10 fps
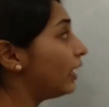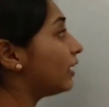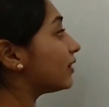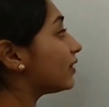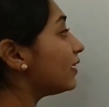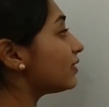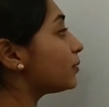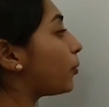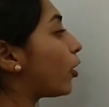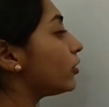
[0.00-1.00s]
This
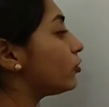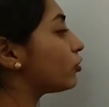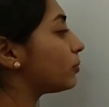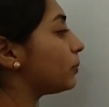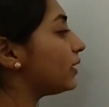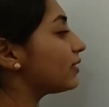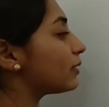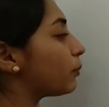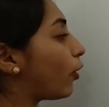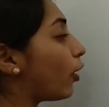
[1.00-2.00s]
bond should be
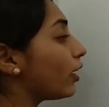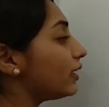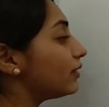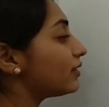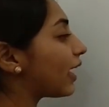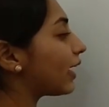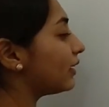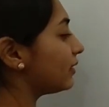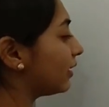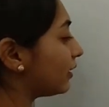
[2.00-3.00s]
small in
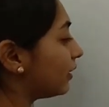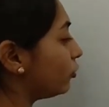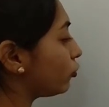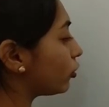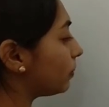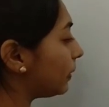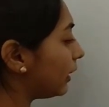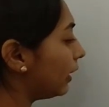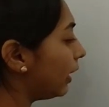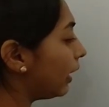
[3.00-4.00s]
size, this should be